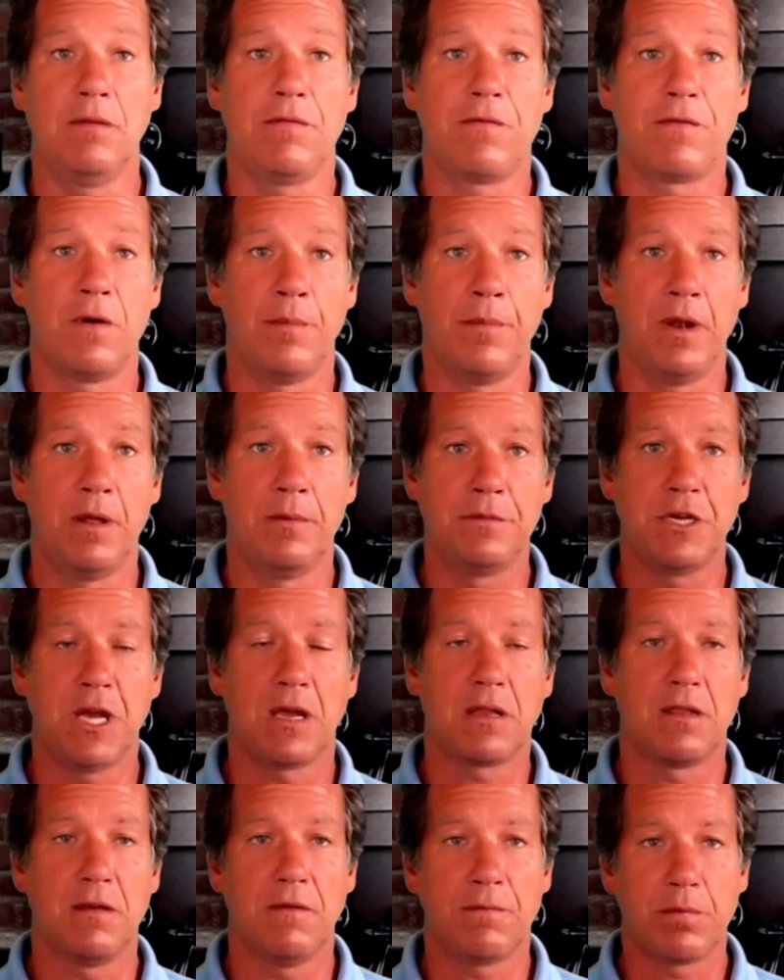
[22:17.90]
from an
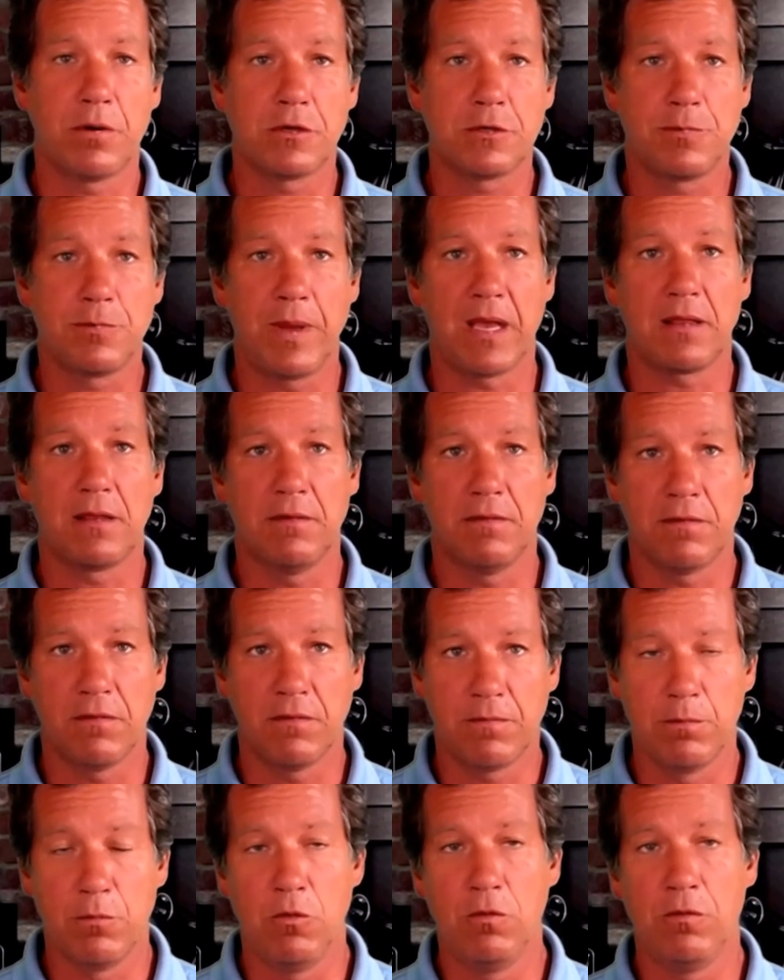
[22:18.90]
objective perspective
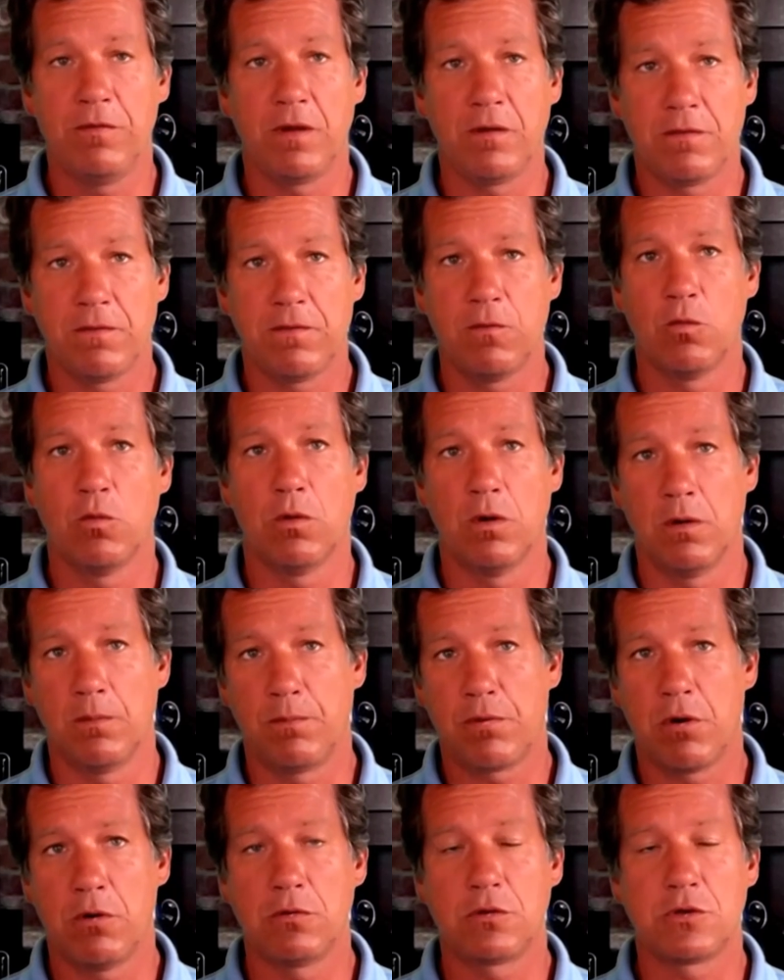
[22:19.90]
of moving
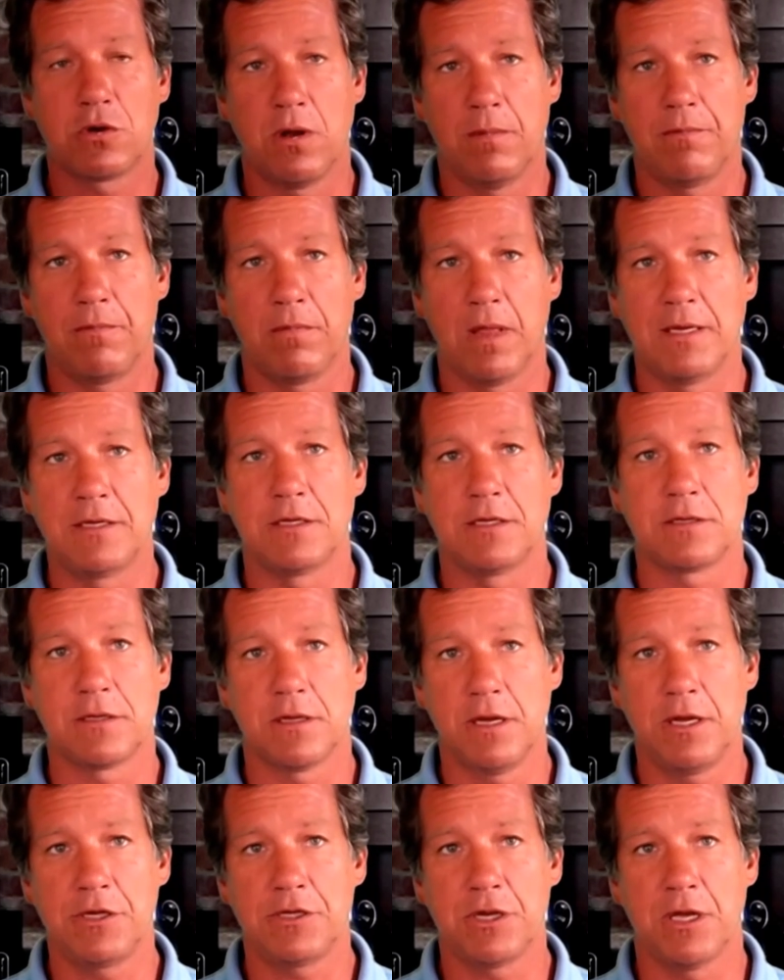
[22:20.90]
forward pro-Trump
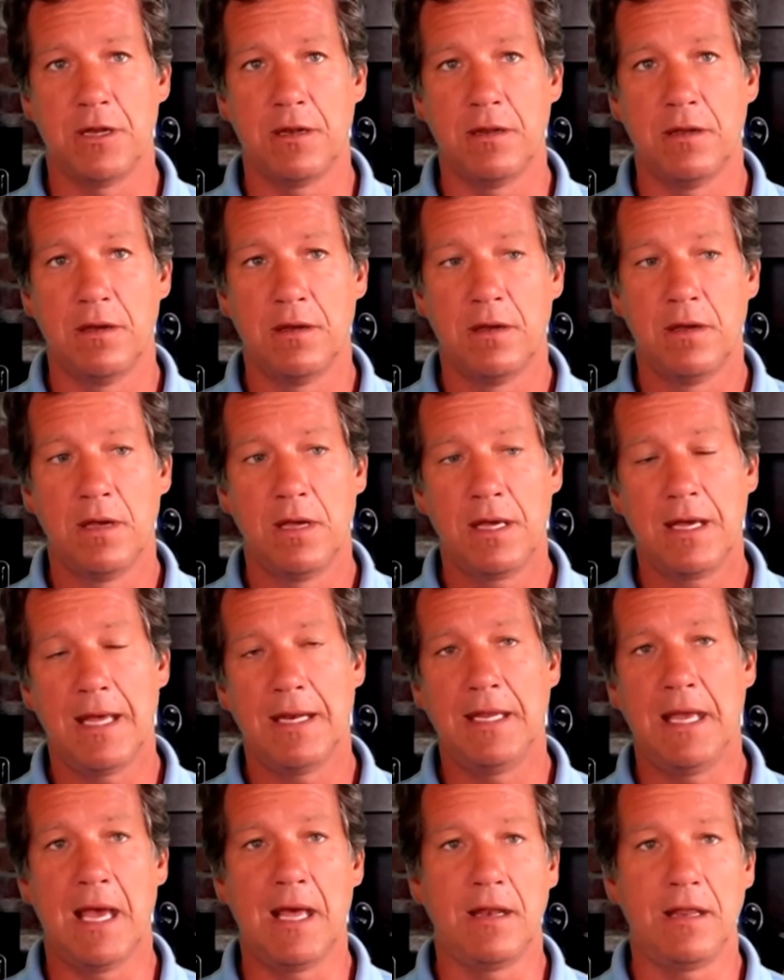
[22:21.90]
legislation,
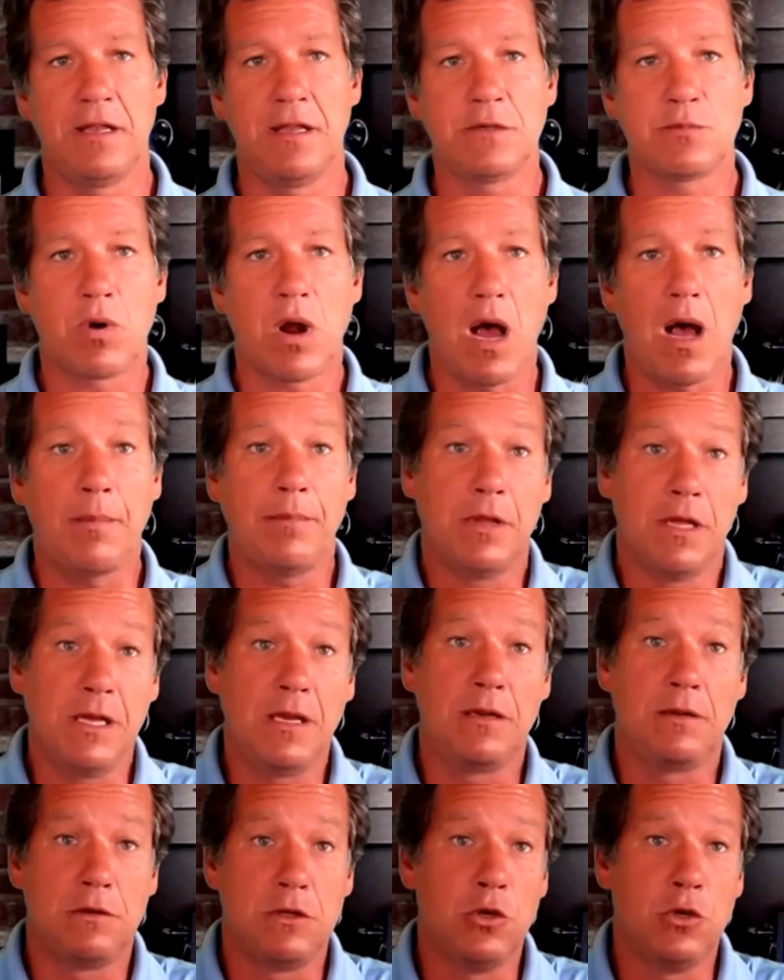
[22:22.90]
and yet he's
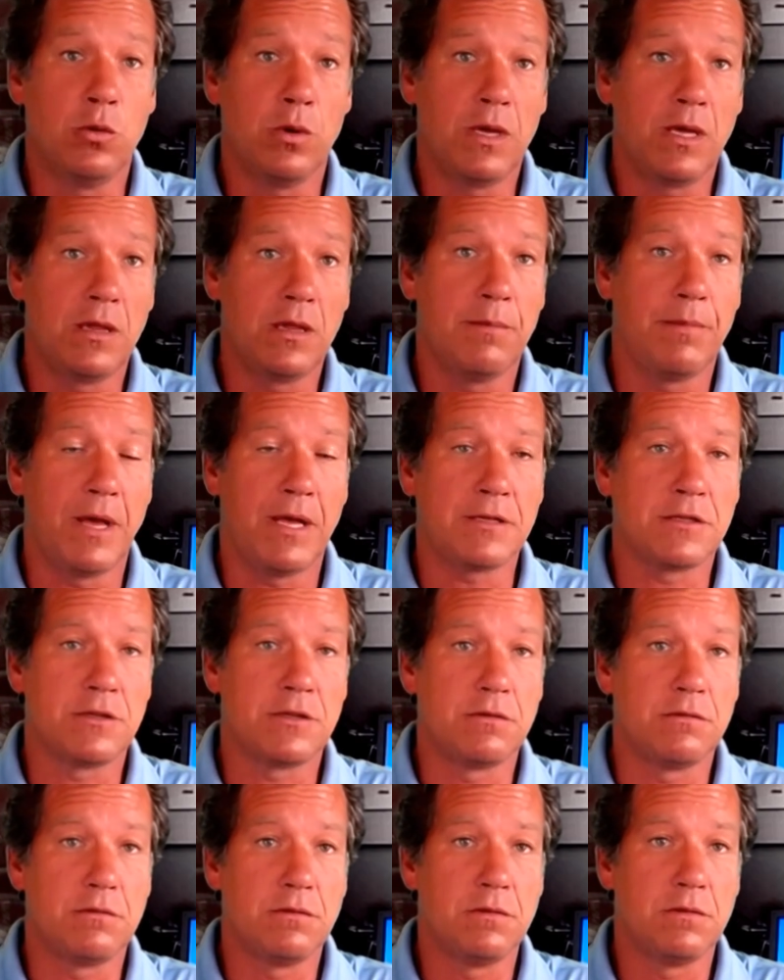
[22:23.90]
probably doing the
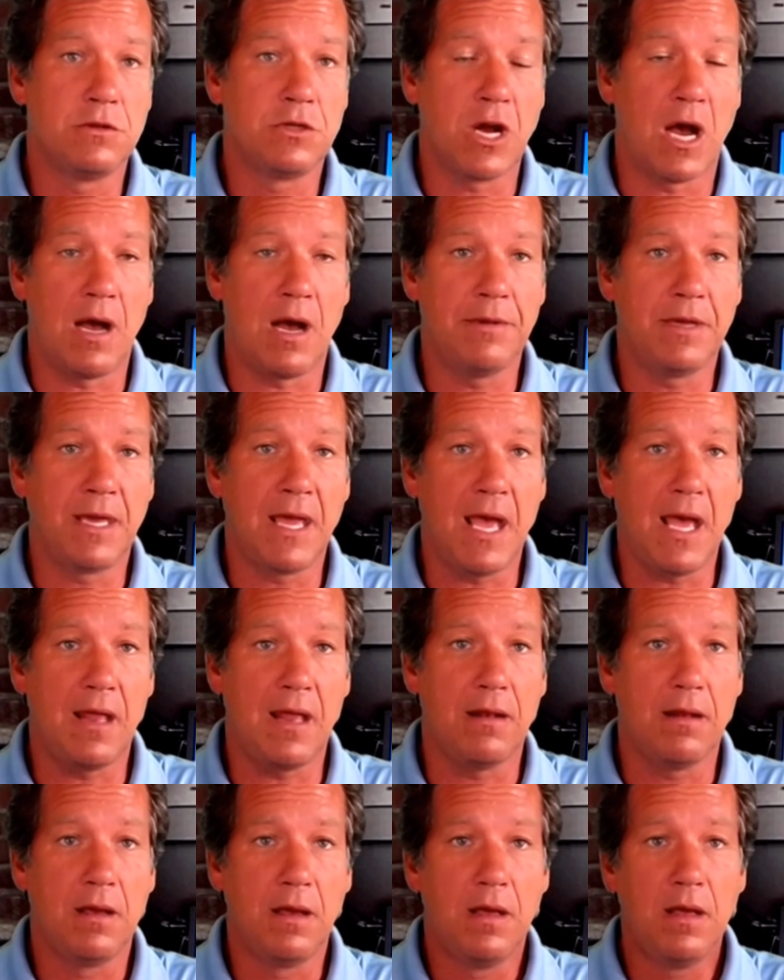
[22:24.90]
best job he
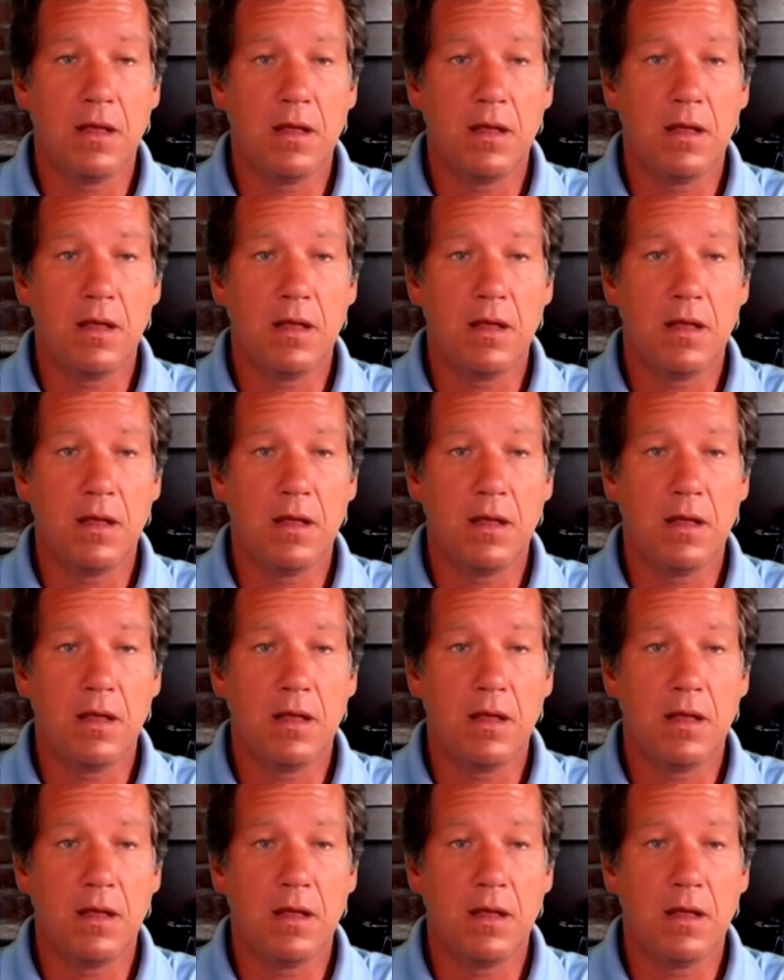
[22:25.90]
can.